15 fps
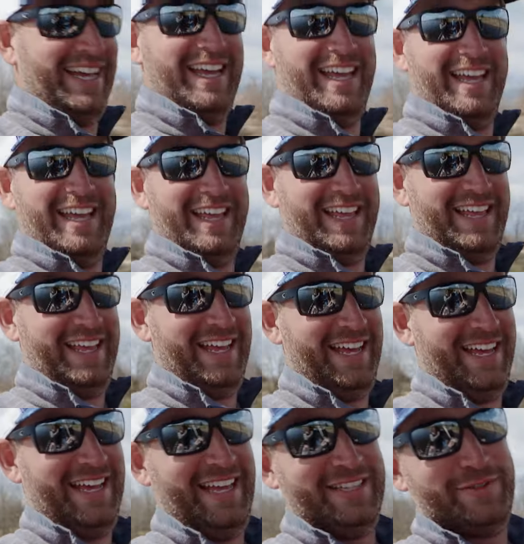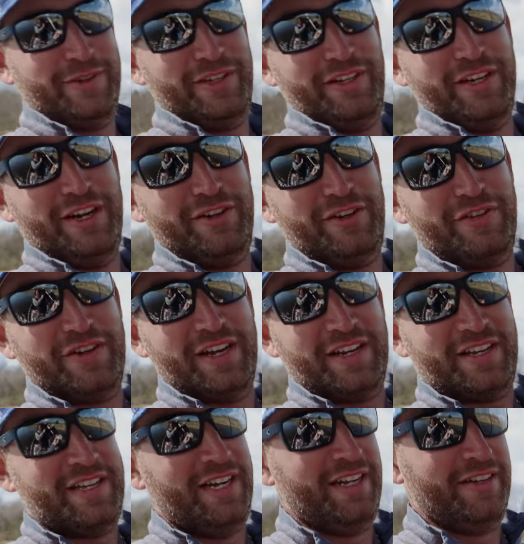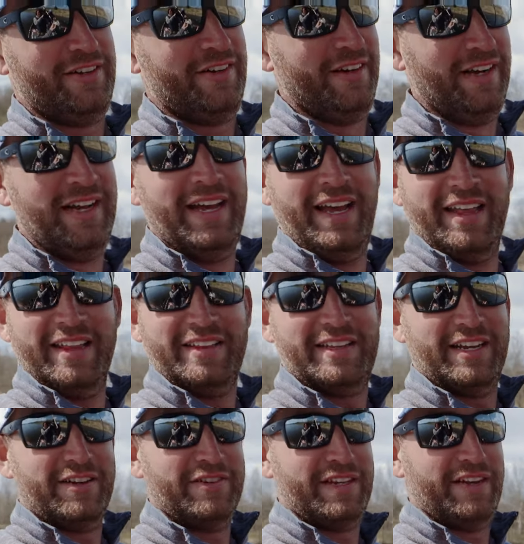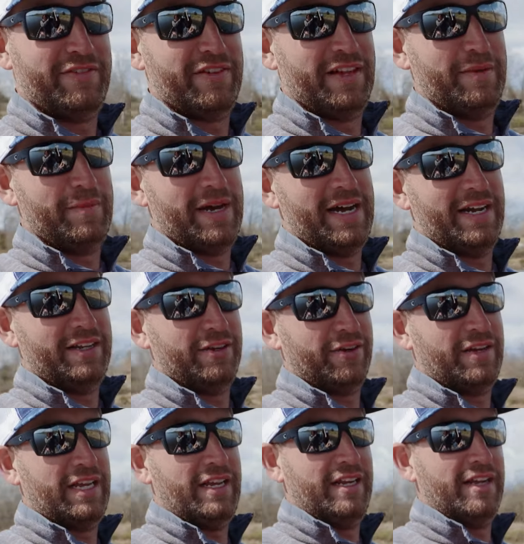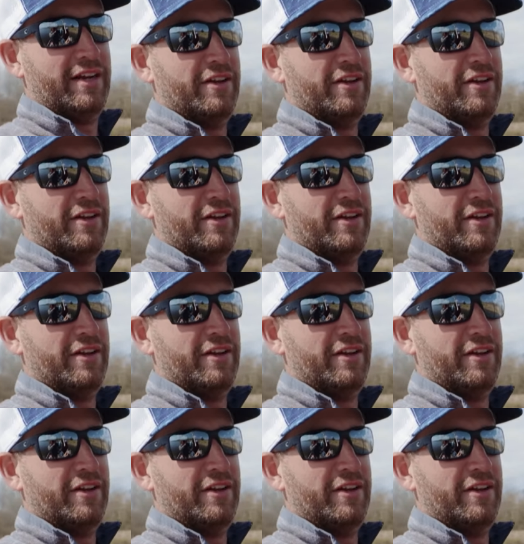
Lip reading: know, that's when you know you've got a color that they are definitely biting. You're keyed in